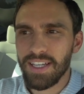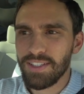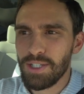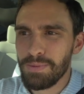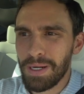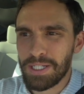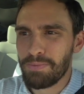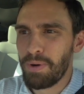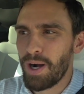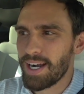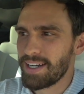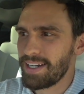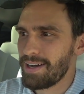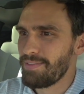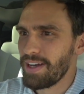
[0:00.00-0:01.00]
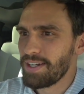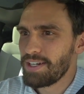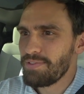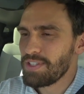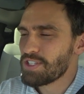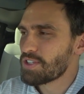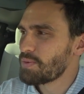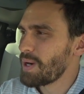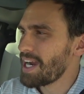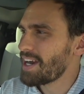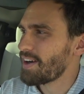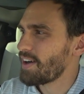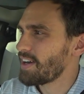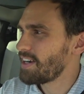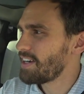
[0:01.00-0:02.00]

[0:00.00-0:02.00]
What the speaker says: Too much potty mouth. I don't even swear.